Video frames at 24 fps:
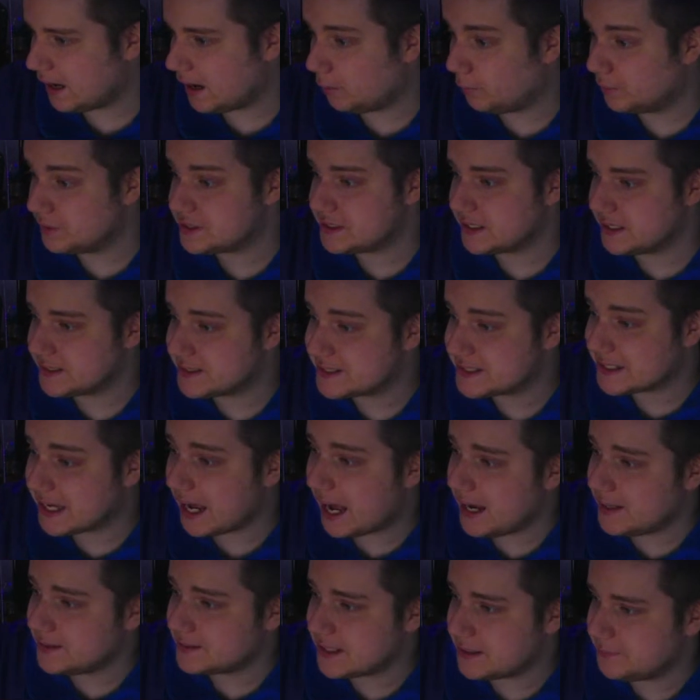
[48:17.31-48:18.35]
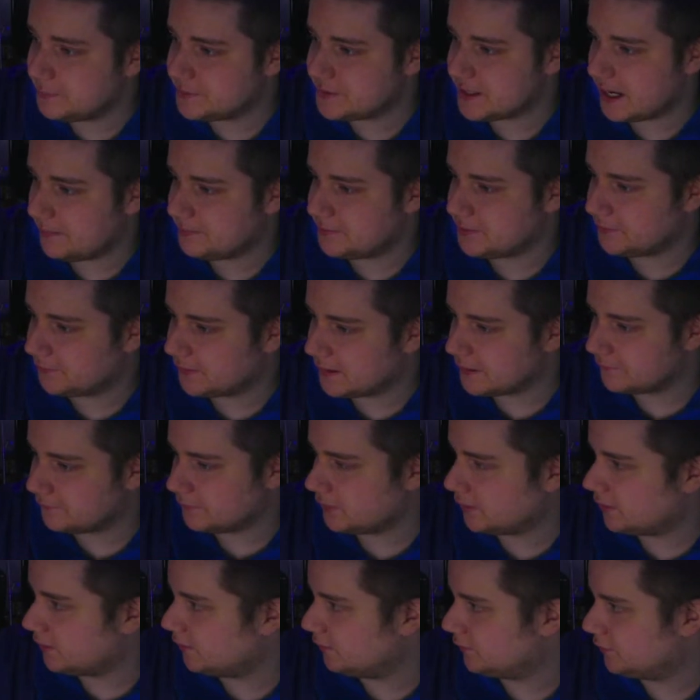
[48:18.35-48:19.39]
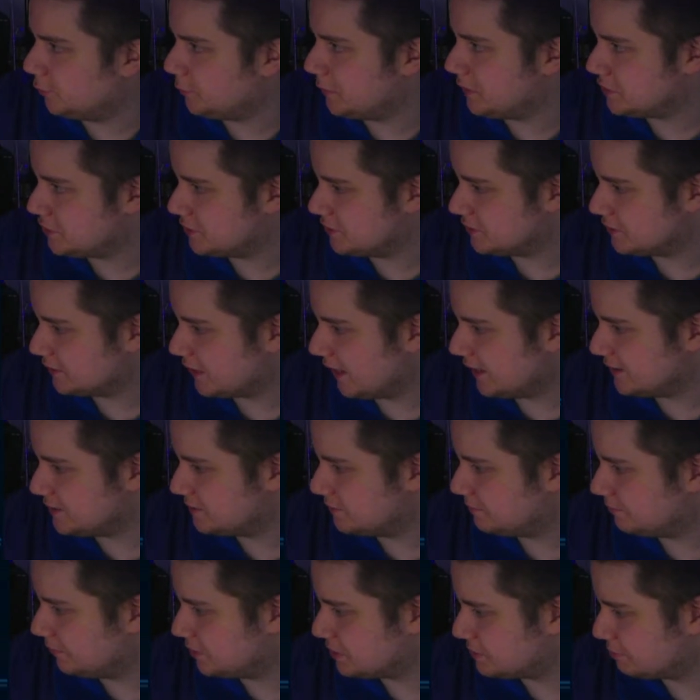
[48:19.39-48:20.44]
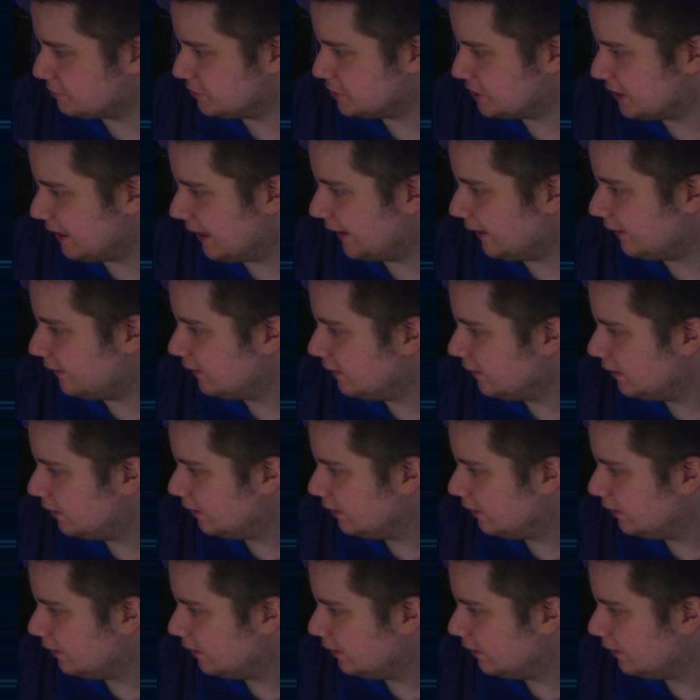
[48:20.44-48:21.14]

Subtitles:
Once again, Scott, Tabletop Dude, thank you for the donations, guys. Much appreciated.